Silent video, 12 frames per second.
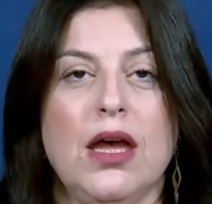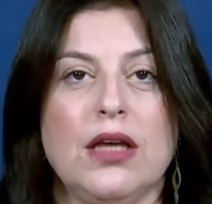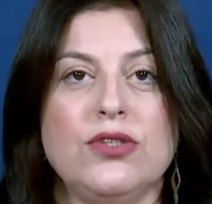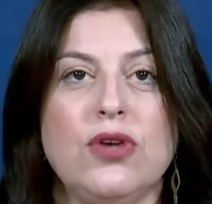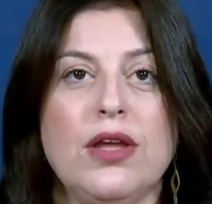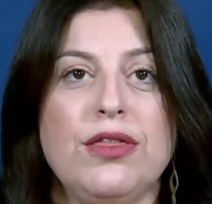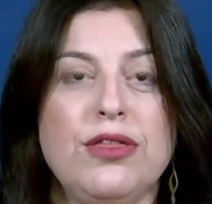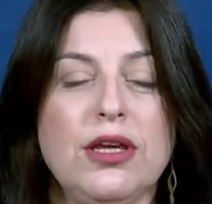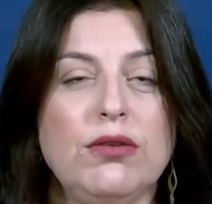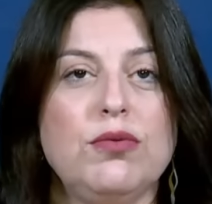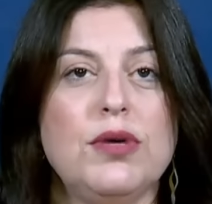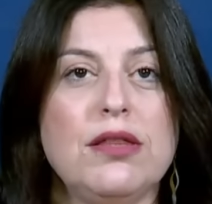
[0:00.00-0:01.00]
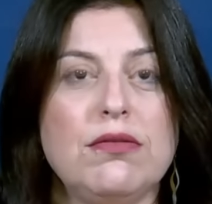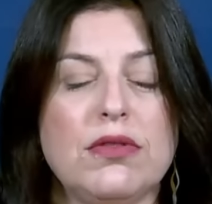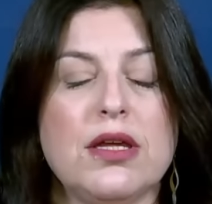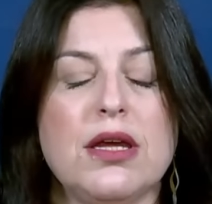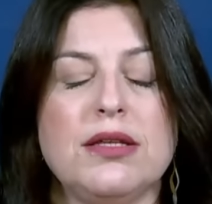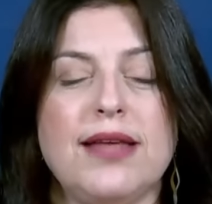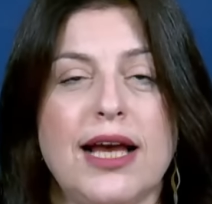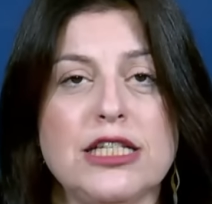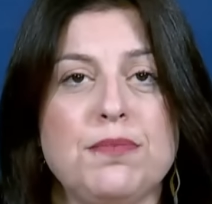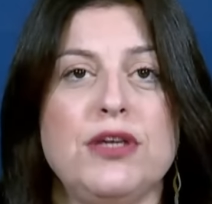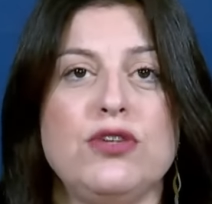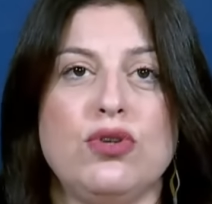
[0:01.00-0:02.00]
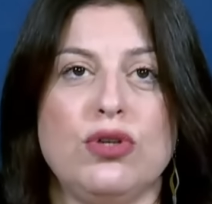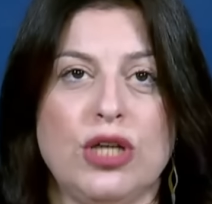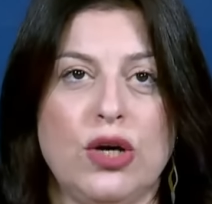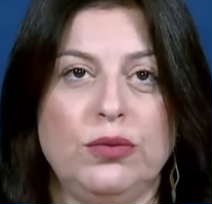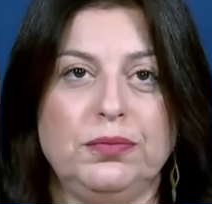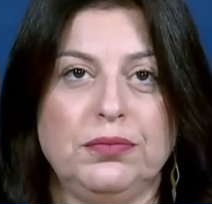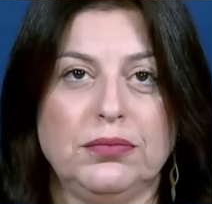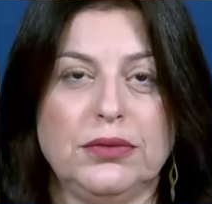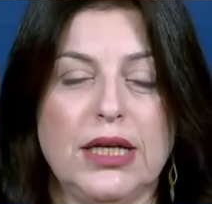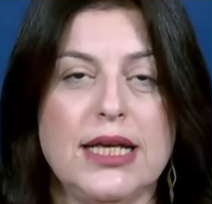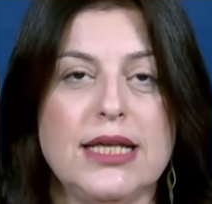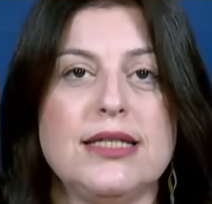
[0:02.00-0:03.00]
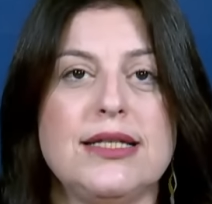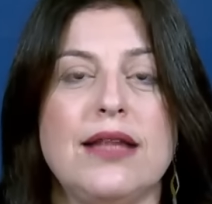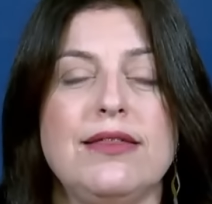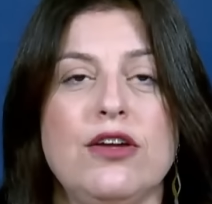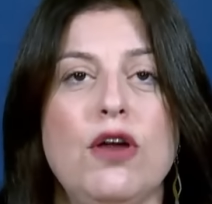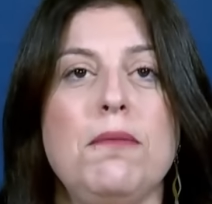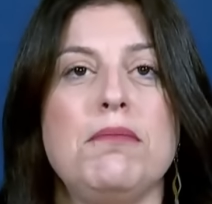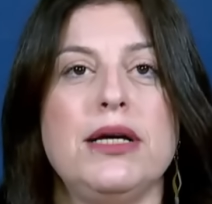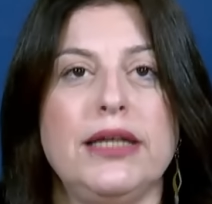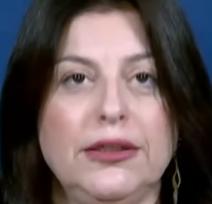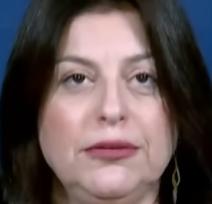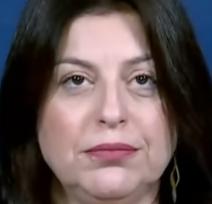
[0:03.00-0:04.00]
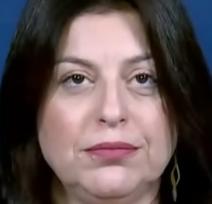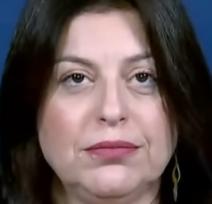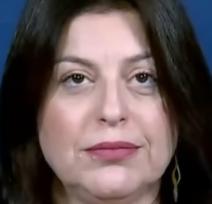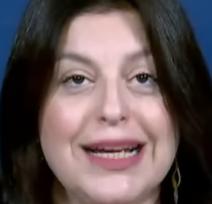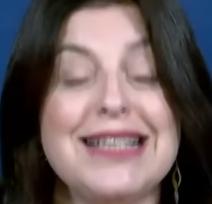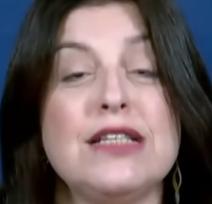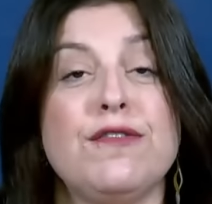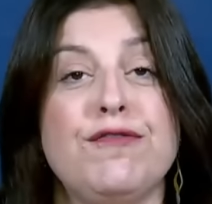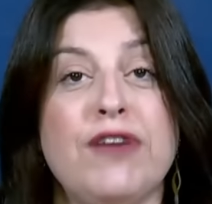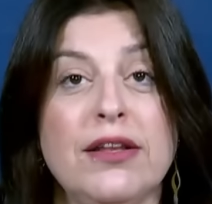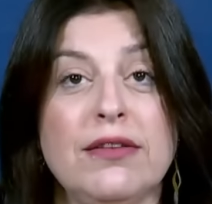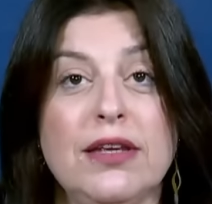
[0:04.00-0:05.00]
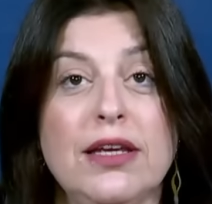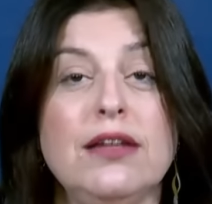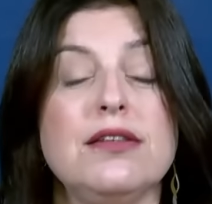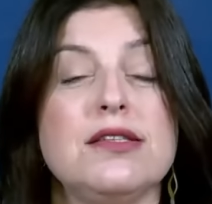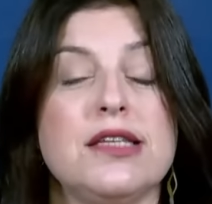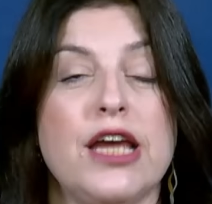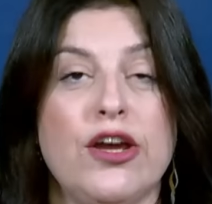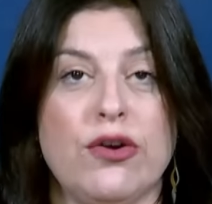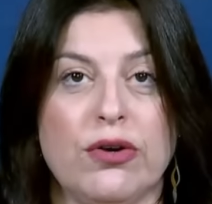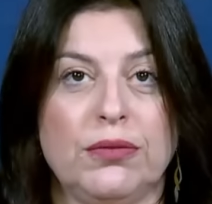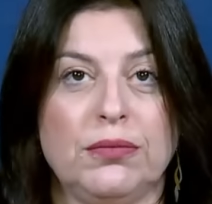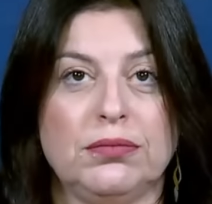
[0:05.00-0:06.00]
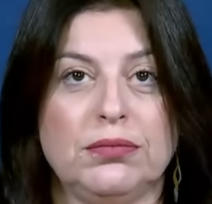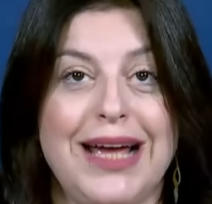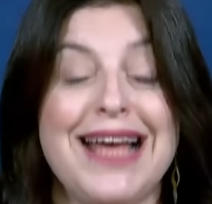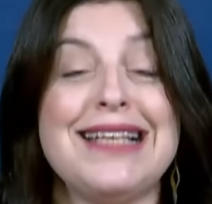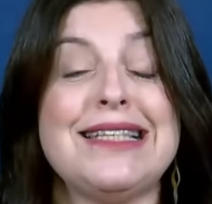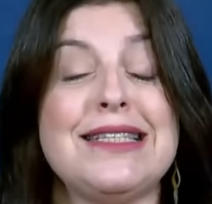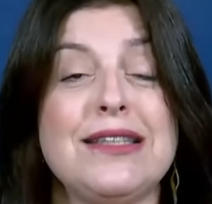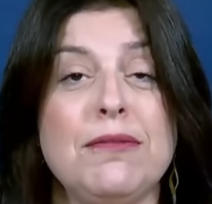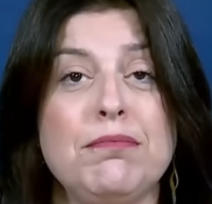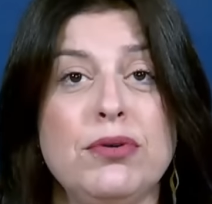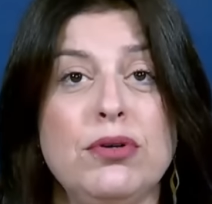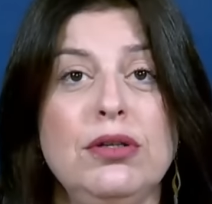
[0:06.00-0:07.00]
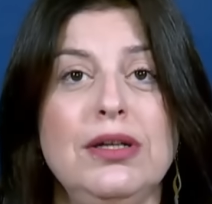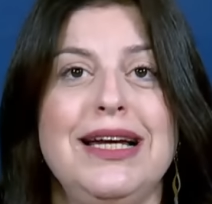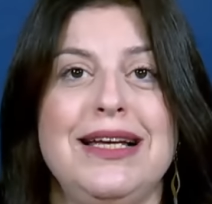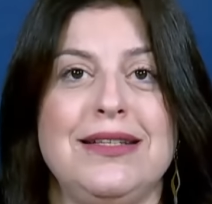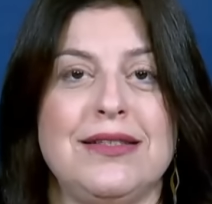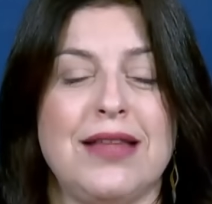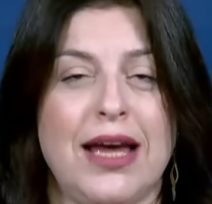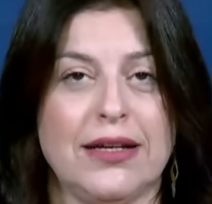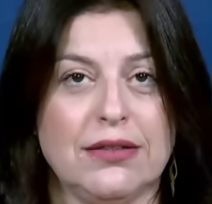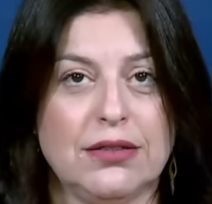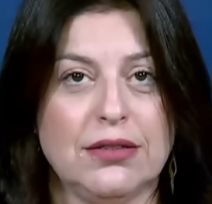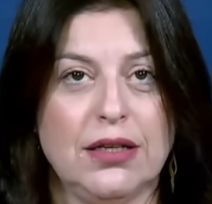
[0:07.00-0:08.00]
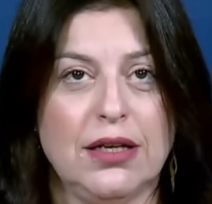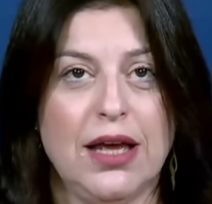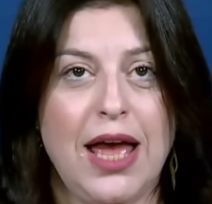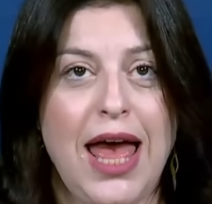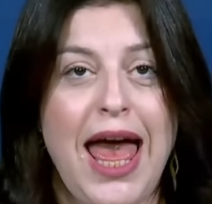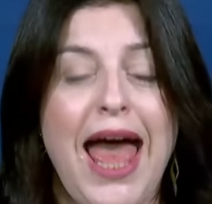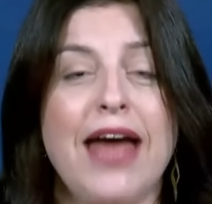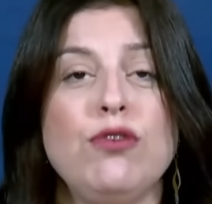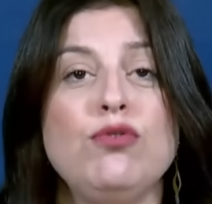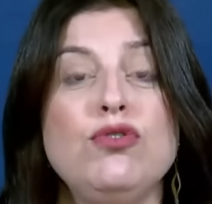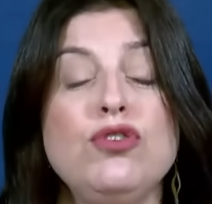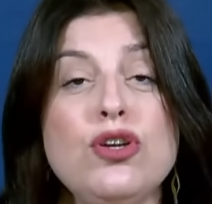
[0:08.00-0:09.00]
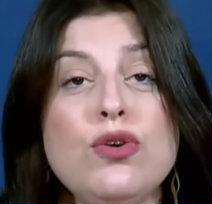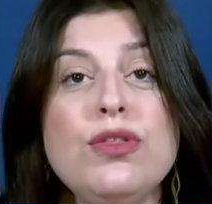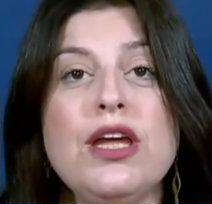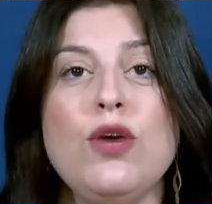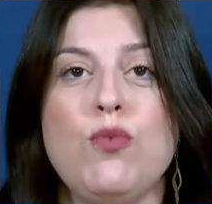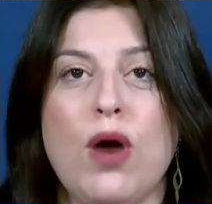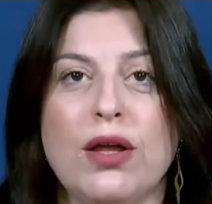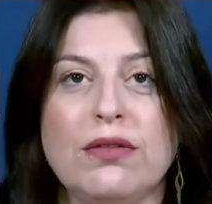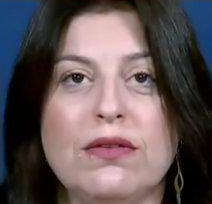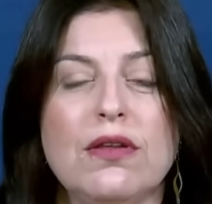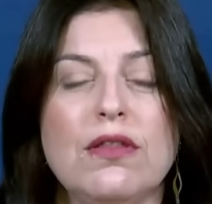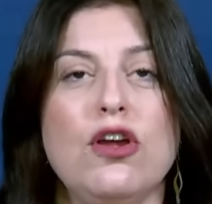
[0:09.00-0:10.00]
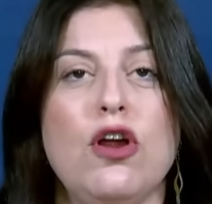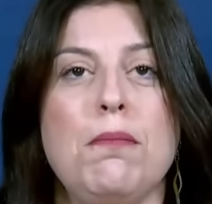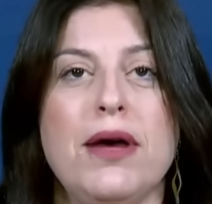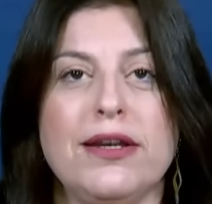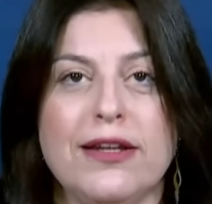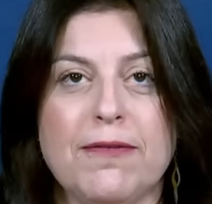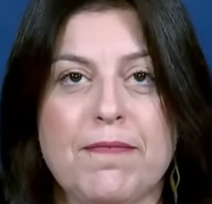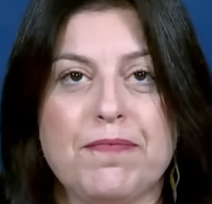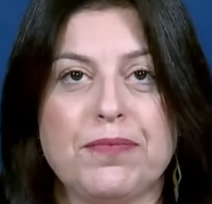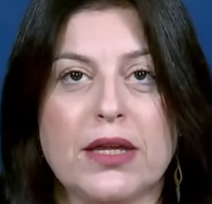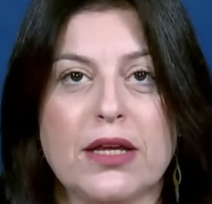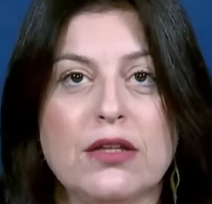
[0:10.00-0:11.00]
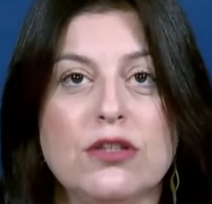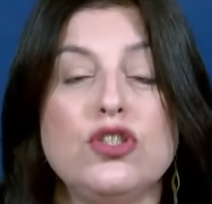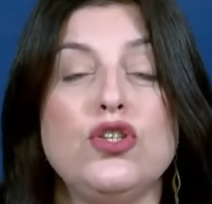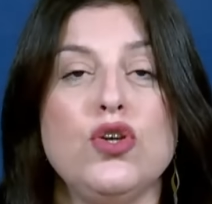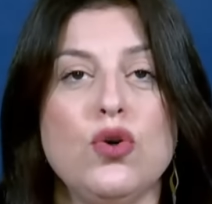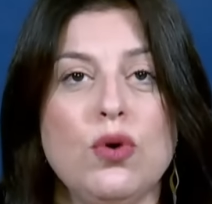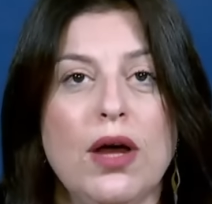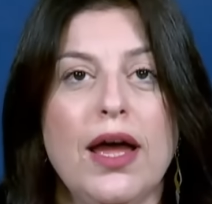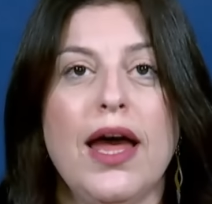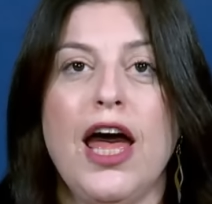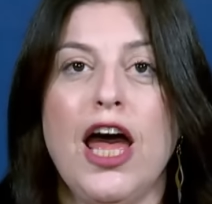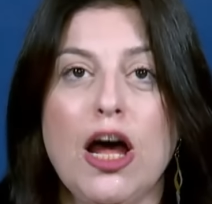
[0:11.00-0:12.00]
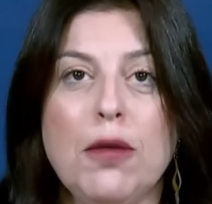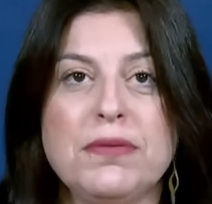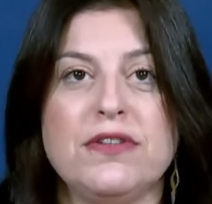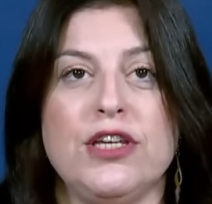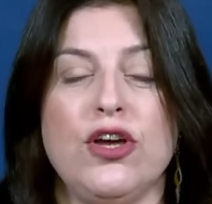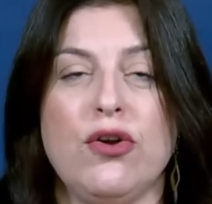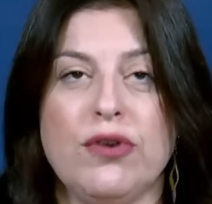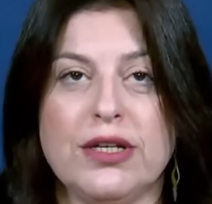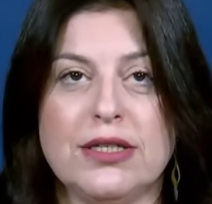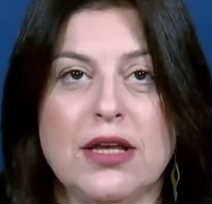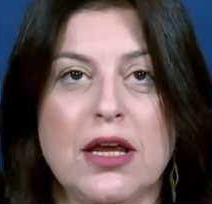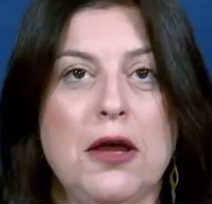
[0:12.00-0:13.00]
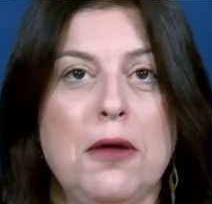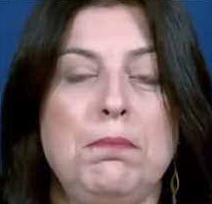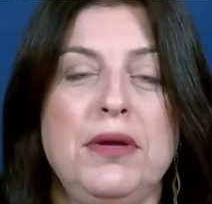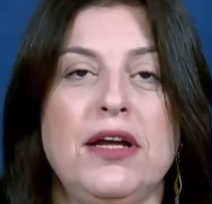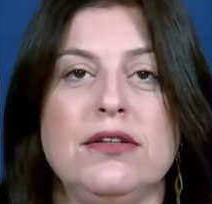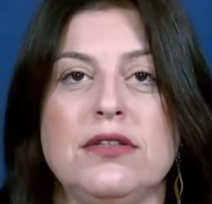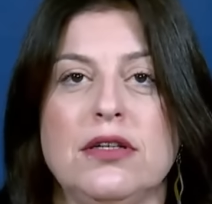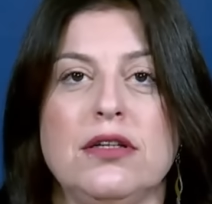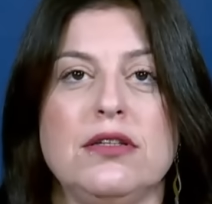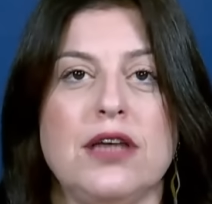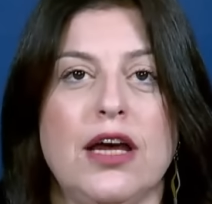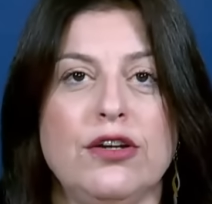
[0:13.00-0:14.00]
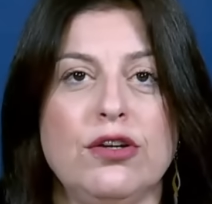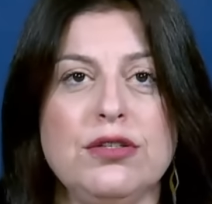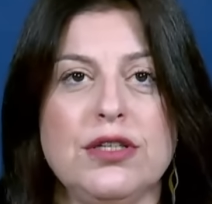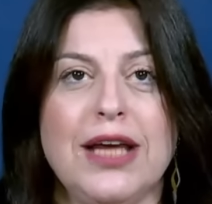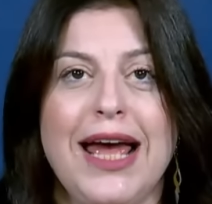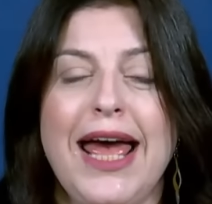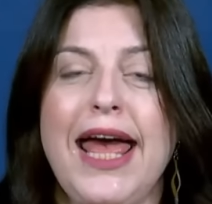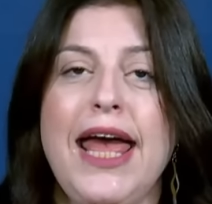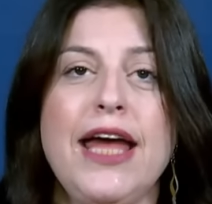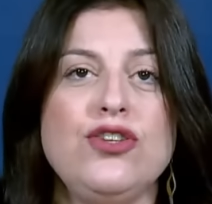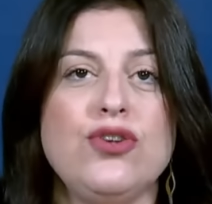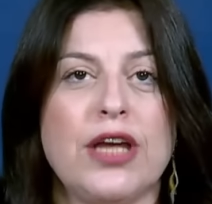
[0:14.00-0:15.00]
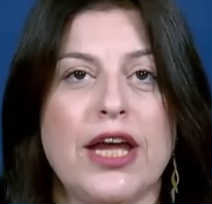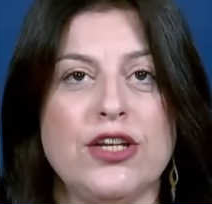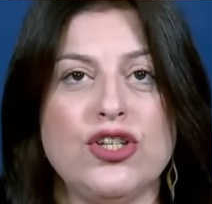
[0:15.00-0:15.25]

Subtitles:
So I think what the taxpayers should know is that their money is funding terror. As simple as that. And do they want their money to help terrorists build tunnels, educate